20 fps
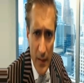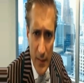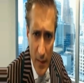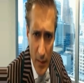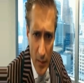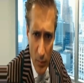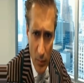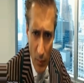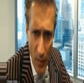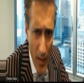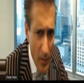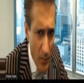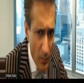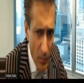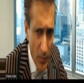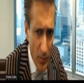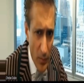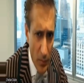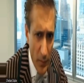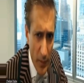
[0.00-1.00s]
Why
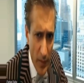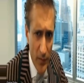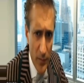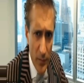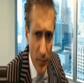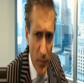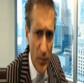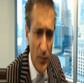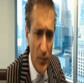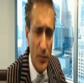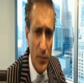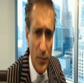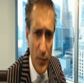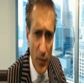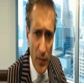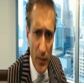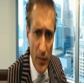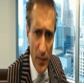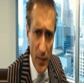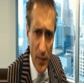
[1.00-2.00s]
wouldn't we, as opposed to if
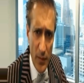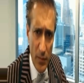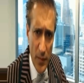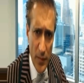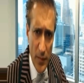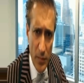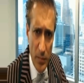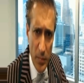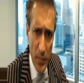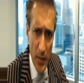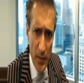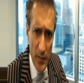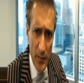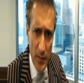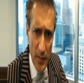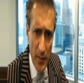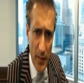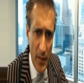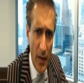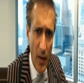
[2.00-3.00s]
you're a de-risked
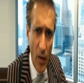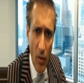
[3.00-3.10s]
person?